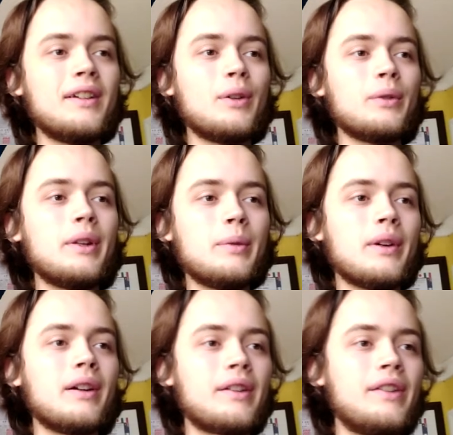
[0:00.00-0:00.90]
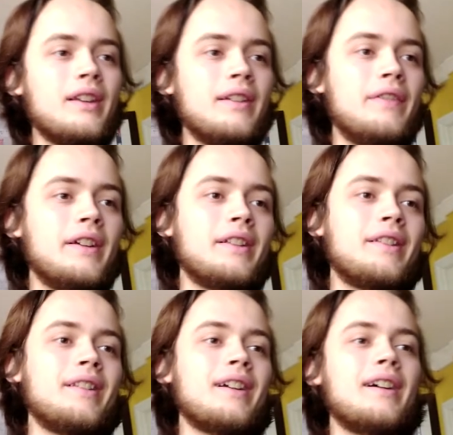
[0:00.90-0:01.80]
it only works if
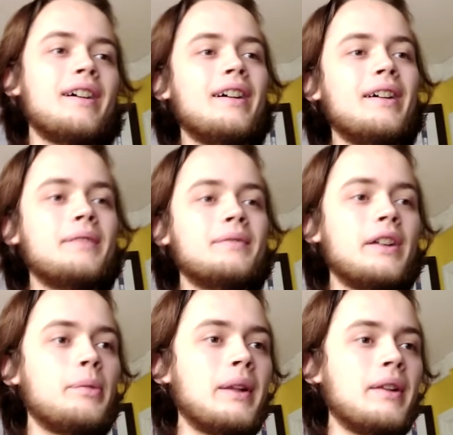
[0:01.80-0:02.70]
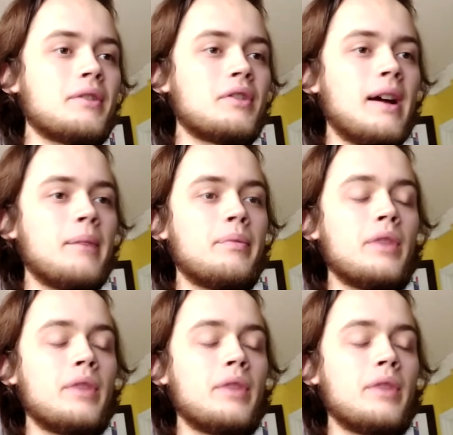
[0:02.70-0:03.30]
it's a spell or trap.